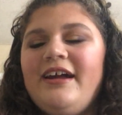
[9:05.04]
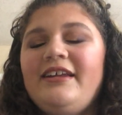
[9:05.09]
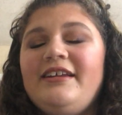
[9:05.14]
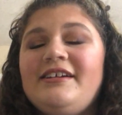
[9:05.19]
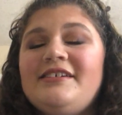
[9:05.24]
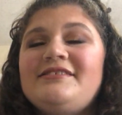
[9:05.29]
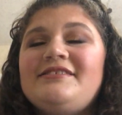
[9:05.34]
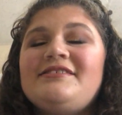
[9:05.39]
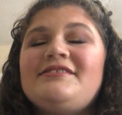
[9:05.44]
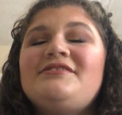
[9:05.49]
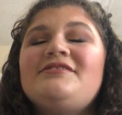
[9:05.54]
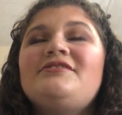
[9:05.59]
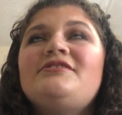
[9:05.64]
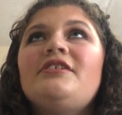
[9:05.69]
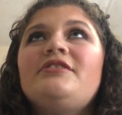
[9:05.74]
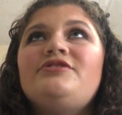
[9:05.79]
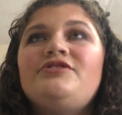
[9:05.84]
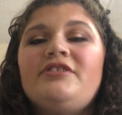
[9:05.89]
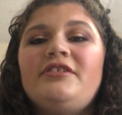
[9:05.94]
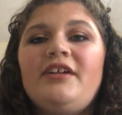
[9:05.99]
It is
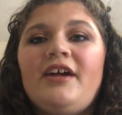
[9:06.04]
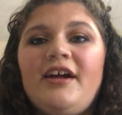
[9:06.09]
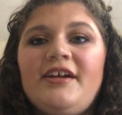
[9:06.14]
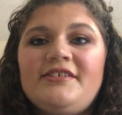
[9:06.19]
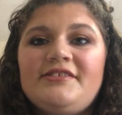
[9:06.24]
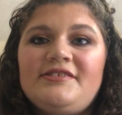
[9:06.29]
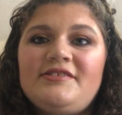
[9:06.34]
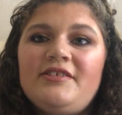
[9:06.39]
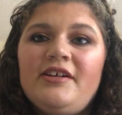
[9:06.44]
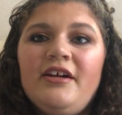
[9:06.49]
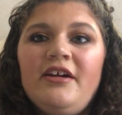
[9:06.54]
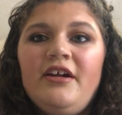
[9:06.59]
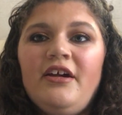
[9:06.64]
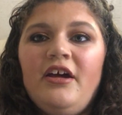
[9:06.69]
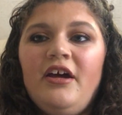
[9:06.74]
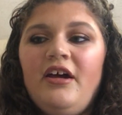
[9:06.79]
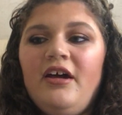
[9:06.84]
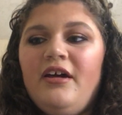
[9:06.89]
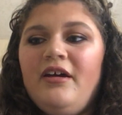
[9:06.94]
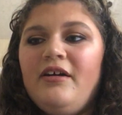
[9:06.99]
such a nice
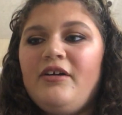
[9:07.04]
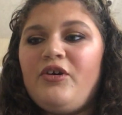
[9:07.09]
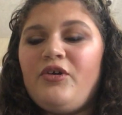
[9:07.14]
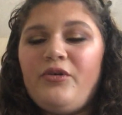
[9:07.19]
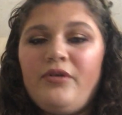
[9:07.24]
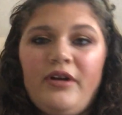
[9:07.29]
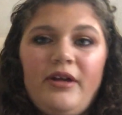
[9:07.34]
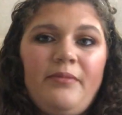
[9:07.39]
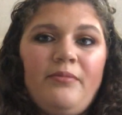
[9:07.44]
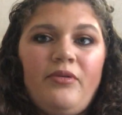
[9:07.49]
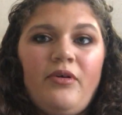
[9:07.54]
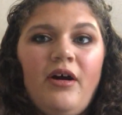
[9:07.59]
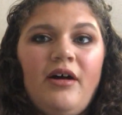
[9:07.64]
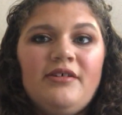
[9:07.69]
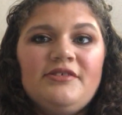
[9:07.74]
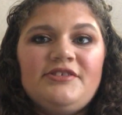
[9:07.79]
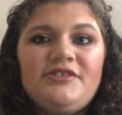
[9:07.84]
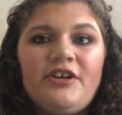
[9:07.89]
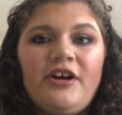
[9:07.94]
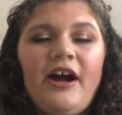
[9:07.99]
cream
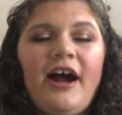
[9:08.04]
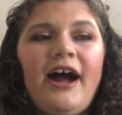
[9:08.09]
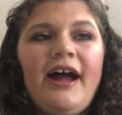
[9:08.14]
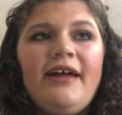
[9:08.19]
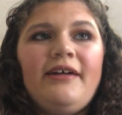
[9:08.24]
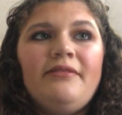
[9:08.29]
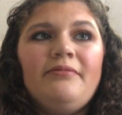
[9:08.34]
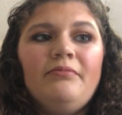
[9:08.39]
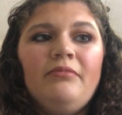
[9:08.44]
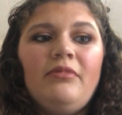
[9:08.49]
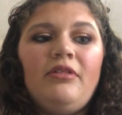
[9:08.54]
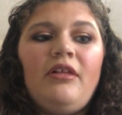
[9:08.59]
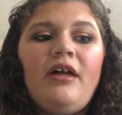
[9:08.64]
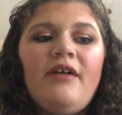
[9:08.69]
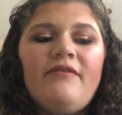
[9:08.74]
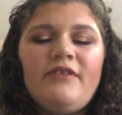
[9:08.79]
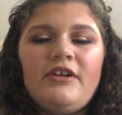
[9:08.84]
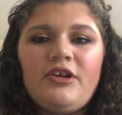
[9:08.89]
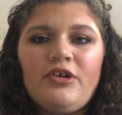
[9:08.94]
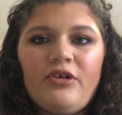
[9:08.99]
bronzer. I am
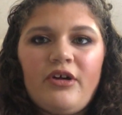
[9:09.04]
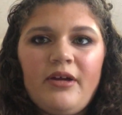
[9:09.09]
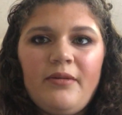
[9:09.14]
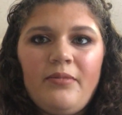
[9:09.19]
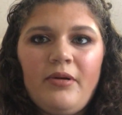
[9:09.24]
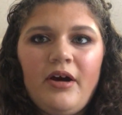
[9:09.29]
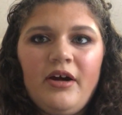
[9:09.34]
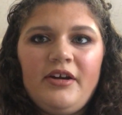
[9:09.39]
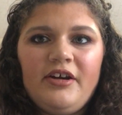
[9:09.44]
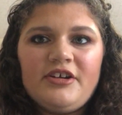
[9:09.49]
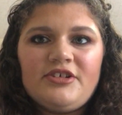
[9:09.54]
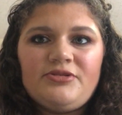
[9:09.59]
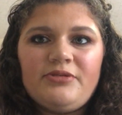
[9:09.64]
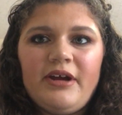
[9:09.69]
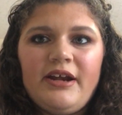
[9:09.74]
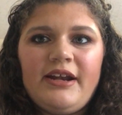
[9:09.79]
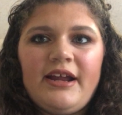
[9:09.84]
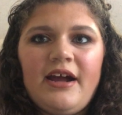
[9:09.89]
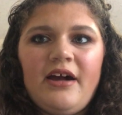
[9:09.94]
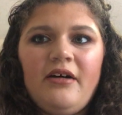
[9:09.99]
loving cream products
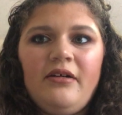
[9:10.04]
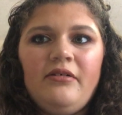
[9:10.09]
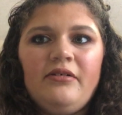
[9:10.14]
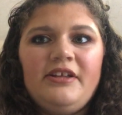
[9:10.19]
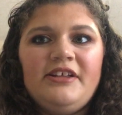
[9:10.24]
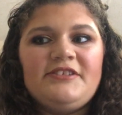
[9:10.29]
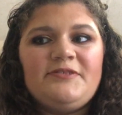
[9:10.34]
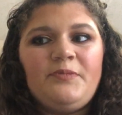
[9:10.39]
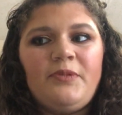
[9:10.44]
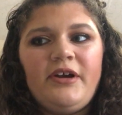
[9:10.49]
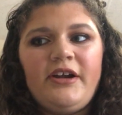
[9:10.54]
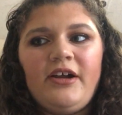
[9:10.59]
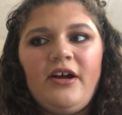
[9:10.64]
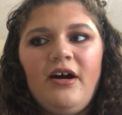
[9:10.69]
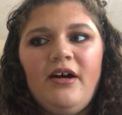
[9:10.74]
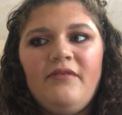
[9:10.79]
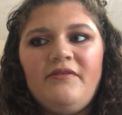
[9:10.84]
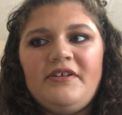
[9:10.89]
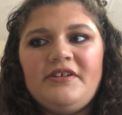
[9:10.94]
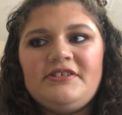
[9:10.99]
right now. That's pretty
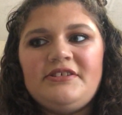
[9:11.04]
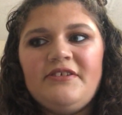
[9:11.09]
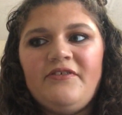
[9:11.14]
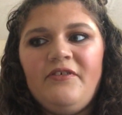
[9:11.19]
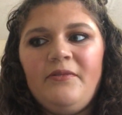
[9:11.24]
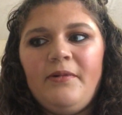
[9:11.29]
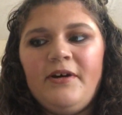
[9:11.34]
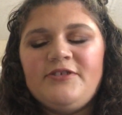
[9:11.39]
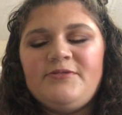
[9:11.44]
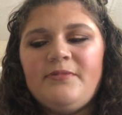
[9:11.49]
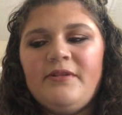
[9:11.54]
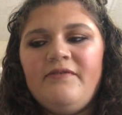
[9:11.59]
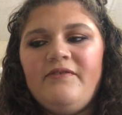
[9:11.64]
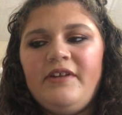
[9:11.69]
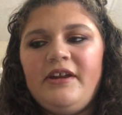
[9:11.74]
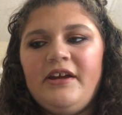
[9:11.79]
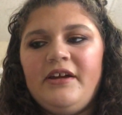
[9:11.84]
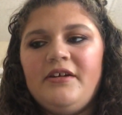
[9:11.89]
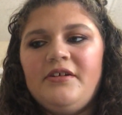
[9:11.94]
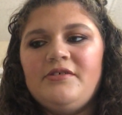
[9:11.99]
obvious if you watch my
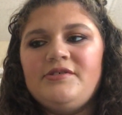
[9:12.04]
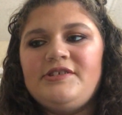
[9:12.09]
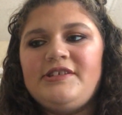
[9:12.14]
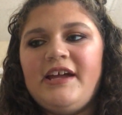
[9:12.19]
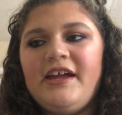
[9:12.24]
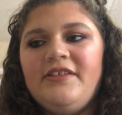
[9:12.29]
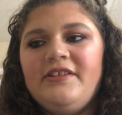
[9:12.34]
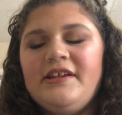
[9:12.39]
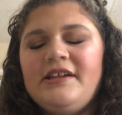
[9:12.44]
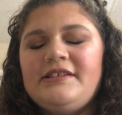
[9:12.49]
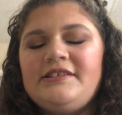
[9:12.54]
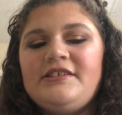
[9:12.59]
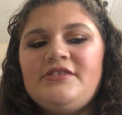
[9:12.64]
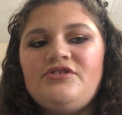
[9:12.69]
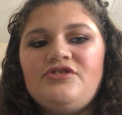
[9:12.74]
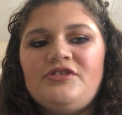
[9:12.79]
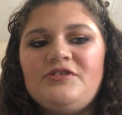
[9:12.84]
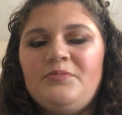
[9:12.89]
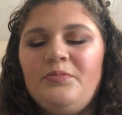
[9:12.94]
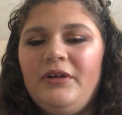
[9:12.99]
videos, and this is
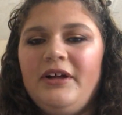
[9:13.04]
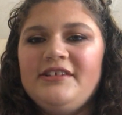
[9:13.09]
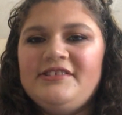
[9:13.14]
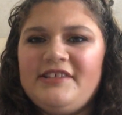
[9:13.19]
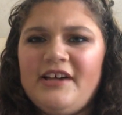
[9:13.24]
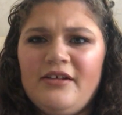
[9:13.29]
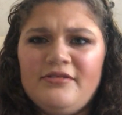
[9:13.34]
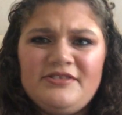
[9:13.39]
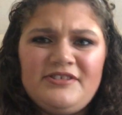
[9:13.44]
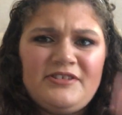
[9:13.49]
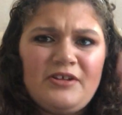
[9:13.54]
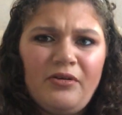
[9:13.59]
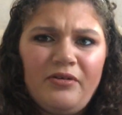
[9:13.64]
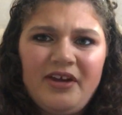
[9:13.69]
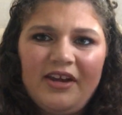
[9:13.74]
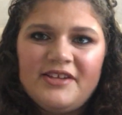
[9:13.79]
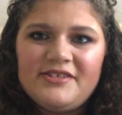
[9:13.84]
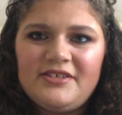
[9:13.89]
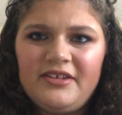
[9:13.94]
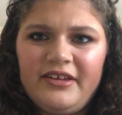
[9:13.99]
just blends out so
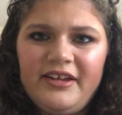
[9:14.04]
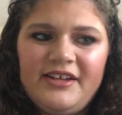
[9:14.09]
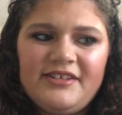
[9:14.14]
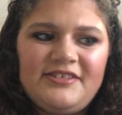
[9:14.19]
easily.